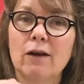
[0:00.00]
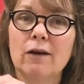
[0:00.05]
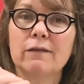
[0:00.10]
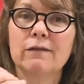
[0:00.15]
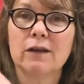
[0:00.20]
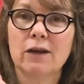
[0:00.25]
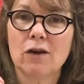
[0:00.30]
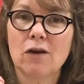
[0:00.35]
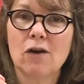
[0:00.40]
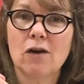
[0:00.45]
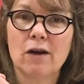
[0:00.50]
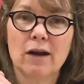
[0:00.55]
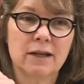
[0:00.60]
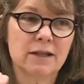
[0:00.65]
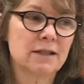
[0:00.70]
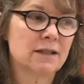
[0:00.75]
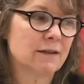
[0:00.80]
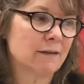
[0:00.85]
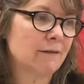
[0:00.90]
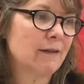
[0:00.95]
of the
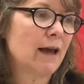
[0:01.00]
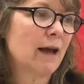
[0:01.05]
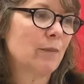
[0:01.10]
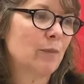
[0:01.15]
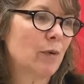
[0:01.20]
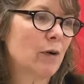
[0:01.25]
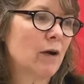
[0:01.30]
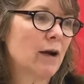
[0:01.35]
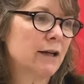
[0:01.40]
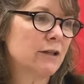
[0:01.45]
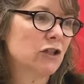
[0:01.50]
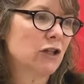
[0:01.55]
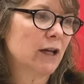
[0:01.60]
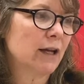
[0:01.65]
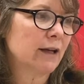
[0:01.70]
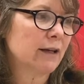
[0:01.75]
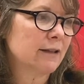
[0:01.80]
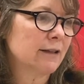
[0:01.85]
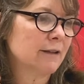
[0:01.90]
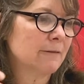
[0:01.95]
cost of that
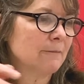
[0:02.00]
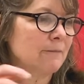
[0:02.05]
project.